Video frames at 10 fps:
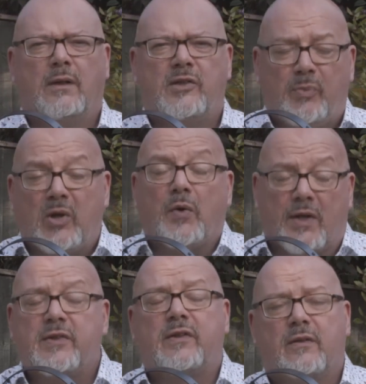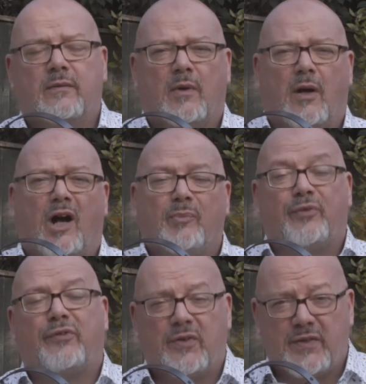To be honest, I
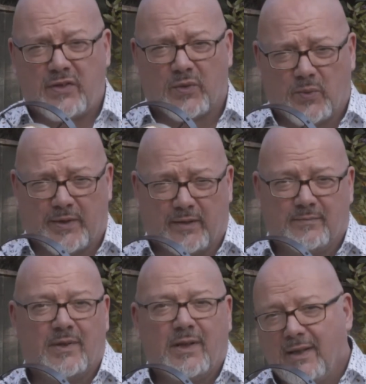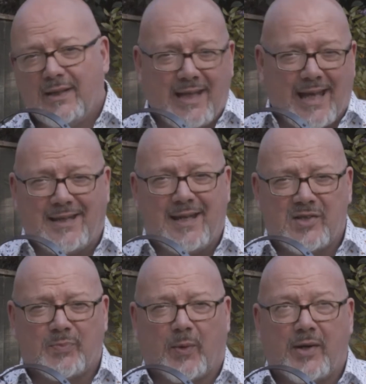prefer this order. Get the
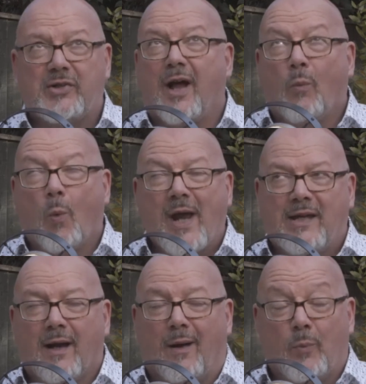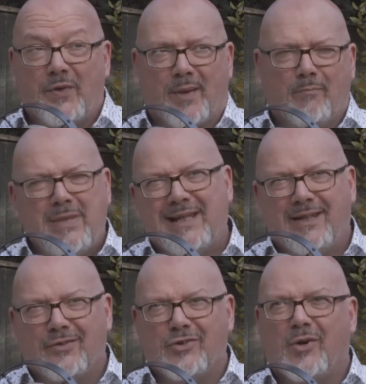inspiration. I wake up with $1
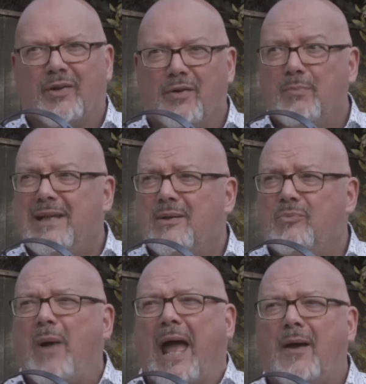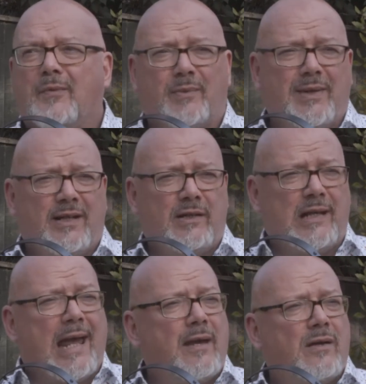million, £1 million, £1 million
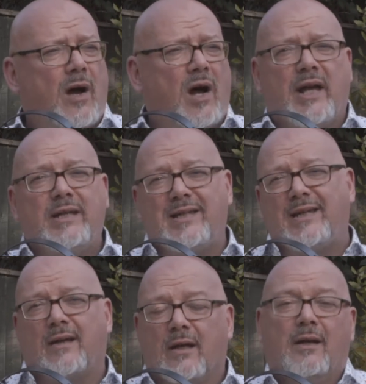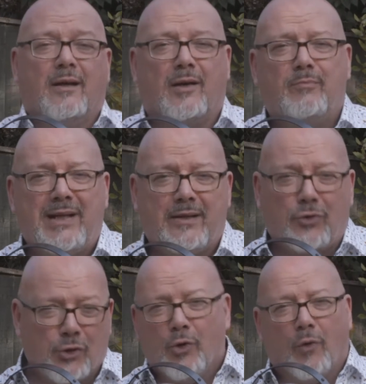yen idea, €1
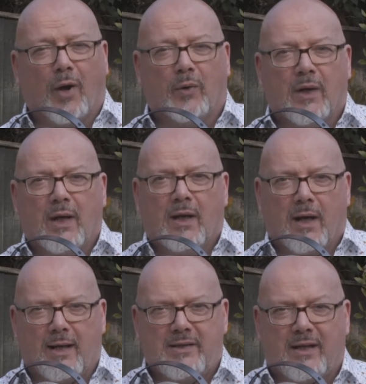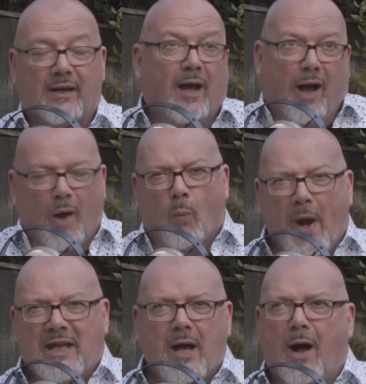million idea. I
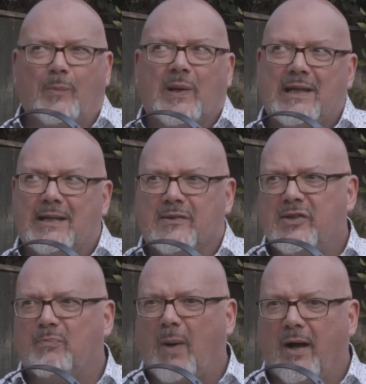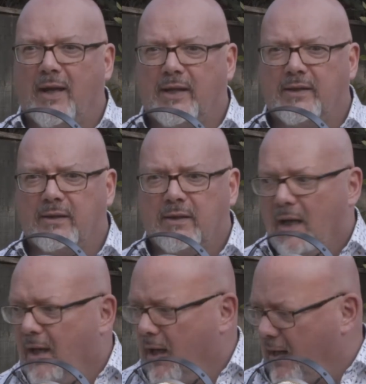wake up inspired.
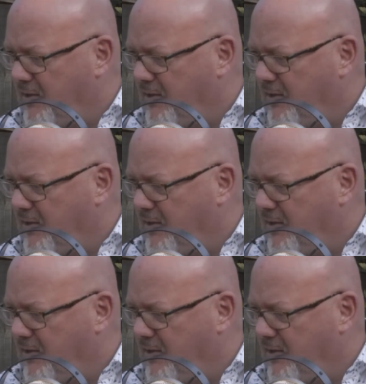I